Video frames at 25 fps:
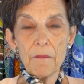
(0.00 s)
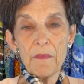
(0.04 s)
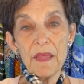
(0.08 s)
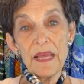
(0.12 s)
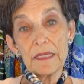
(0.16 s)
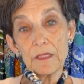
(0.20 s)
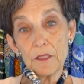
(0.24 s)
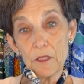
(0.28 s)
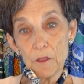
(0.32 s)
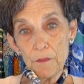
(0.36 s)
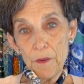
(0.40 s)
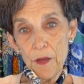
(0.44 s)

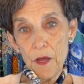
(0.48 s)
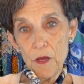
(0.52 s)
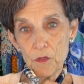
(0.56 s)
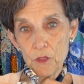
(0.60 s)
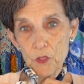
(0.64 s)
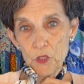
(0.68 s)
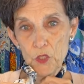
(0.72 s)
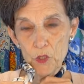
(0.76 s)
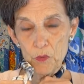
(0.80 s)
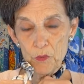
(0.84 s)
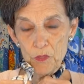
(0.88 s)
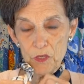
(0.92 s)
as
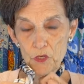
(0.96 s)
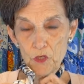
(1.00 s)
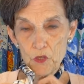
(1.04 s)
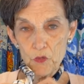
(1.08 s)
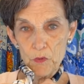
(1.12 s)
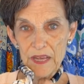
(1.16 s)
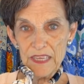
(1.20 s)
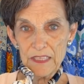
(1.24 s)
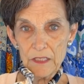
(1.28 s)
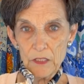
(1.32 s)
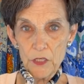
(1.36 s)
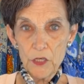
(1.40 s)
opposed to a
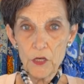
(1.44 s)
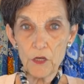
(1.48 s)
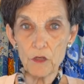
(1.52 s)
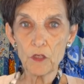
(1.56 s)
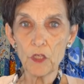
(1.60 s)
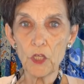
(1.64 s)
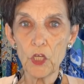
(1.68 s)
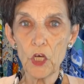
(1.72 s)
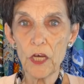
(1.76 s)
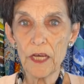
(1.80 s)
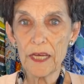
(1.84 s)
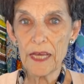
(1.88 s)
dressier
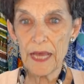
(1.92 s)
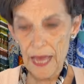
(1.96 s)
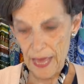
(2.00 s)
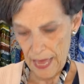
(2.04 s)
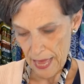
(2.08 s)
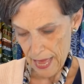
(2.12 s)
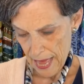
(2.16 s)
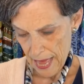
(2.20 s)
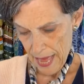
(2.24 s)
look.